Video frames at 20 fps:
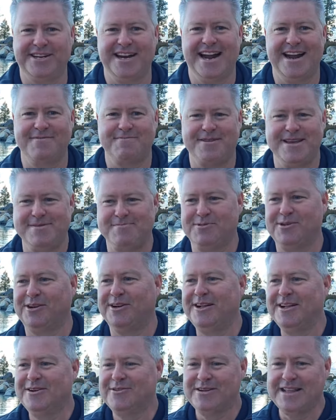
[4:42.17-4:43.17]
out of
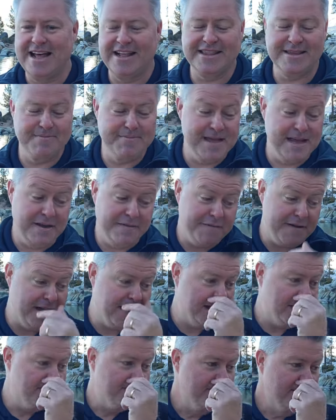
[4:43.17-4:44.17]
people without them being
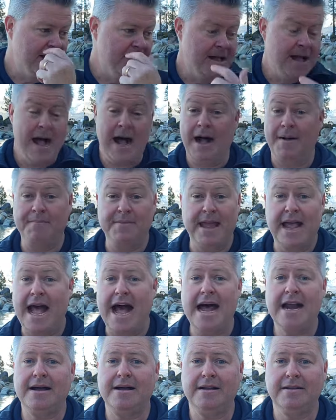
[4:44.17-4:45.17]
offended, um,
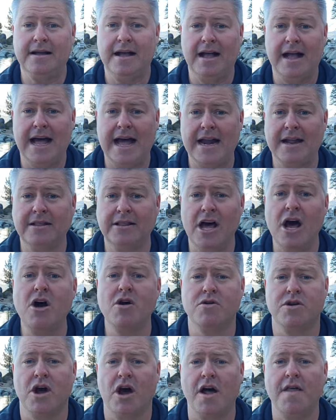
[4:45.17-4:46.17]
had, a, had a
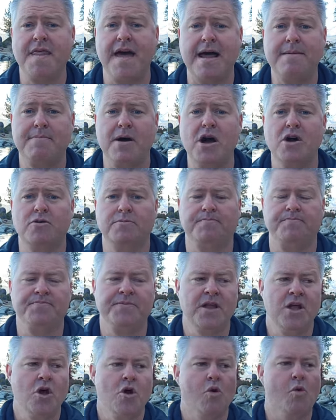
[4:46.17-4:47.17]
loan on that boat.
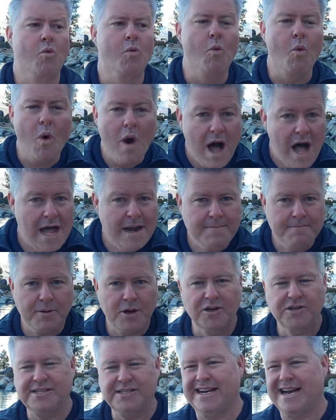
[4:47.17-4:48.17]
One
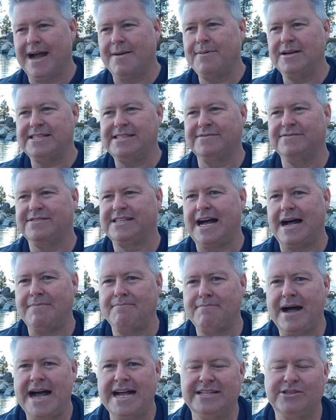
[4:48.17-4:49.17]
person, I must have
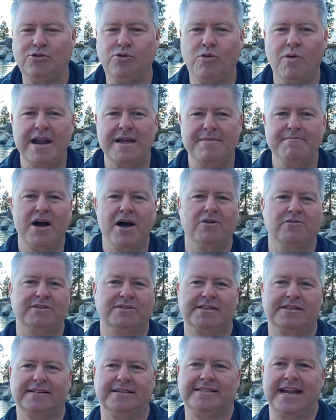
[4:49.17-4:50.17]
stopped by 20
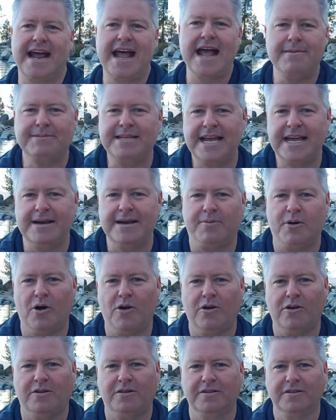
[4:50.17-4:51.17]
boats. I said, Hey, I'm taking a
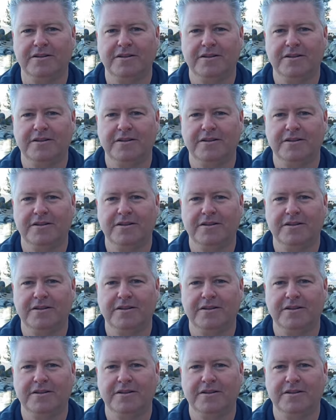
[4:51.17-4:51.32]
poll